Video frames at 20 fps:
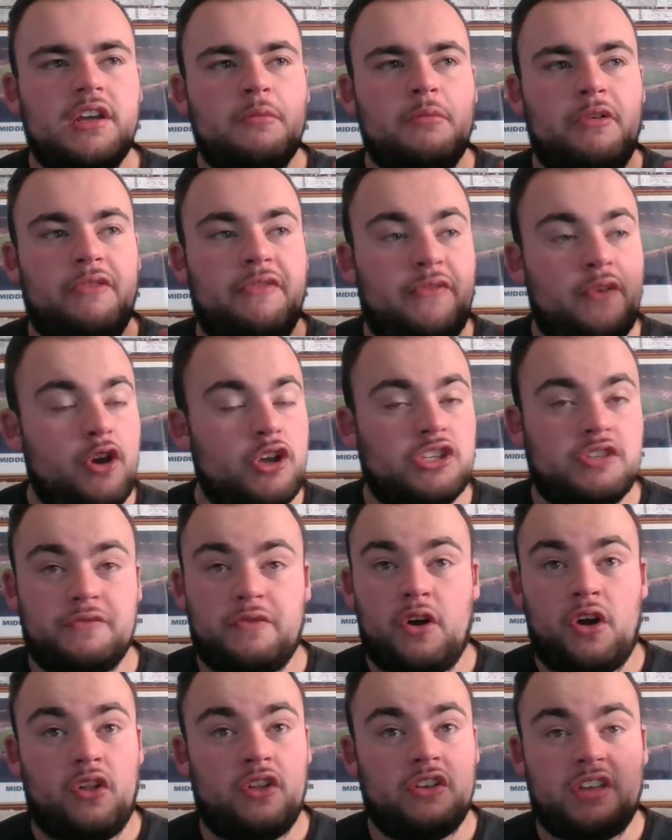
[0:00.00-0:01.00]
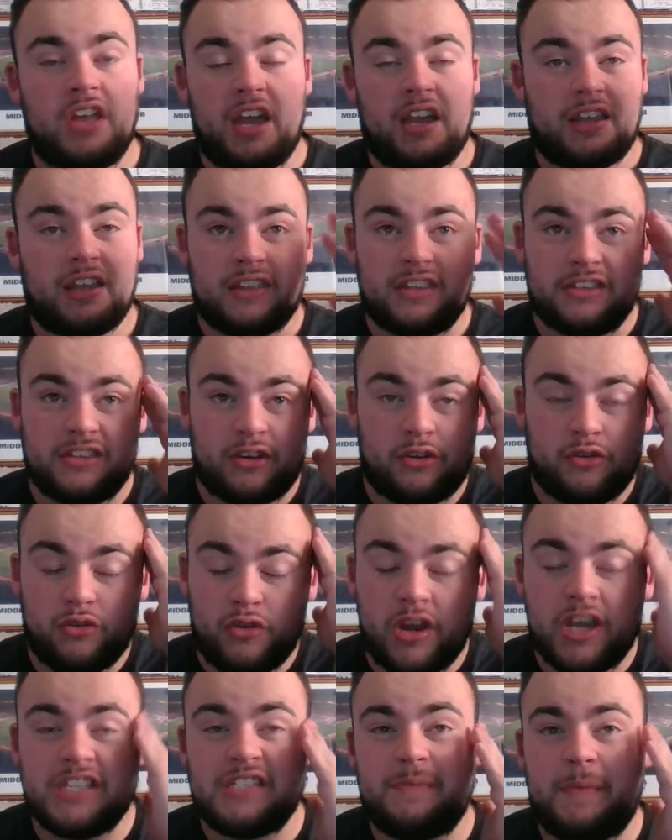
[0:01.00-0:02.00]
But first of all, there's a
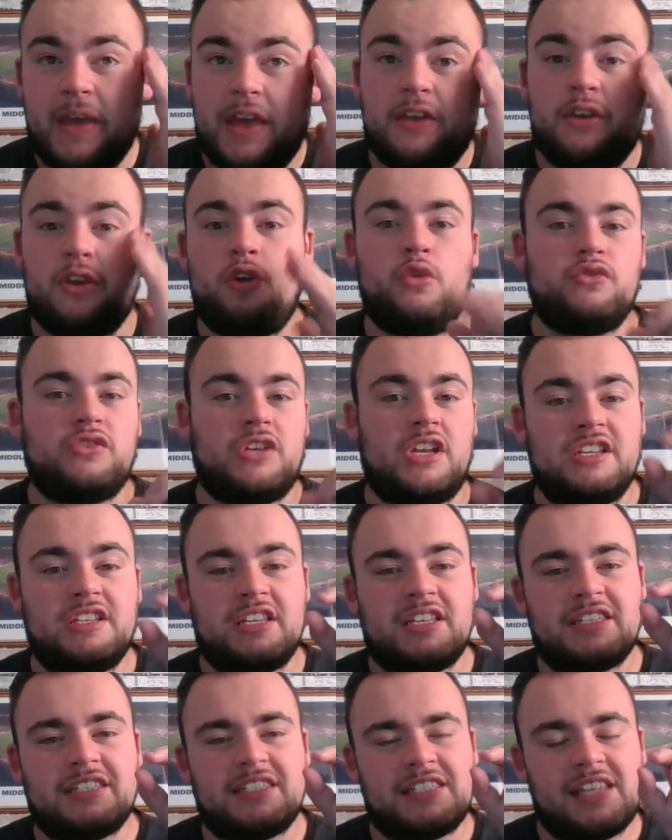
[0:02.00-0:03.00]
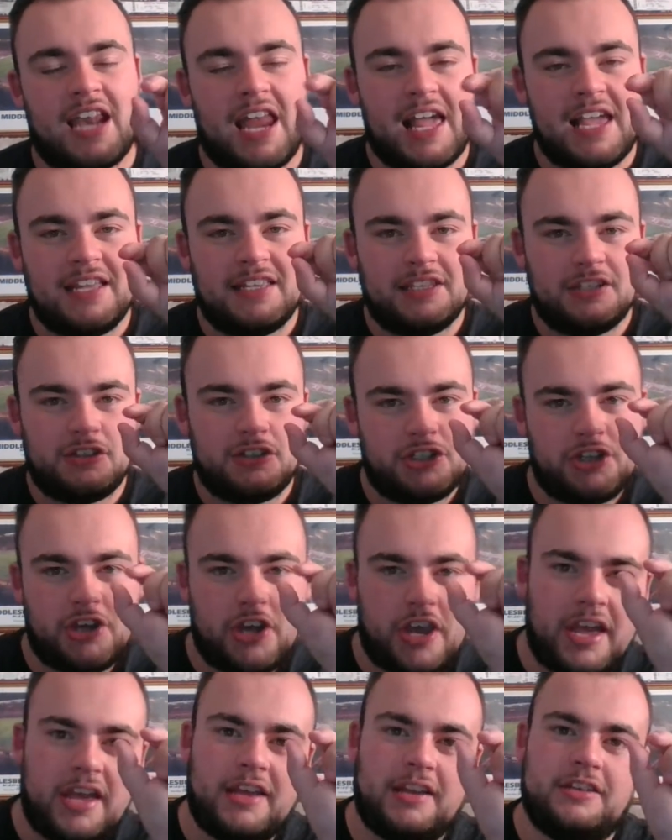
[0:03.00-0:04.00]
crazy bit of news and there's a slight
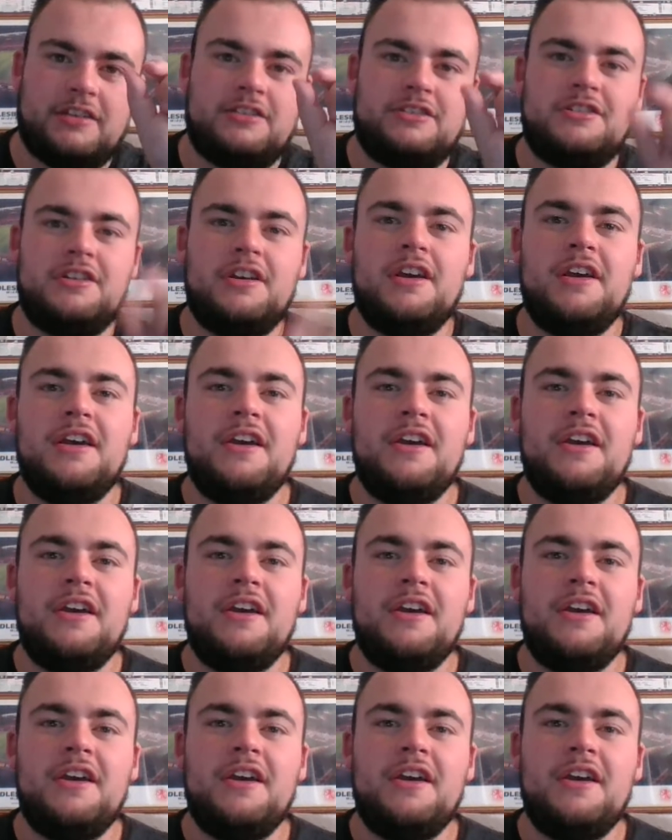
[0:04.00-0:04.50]
change.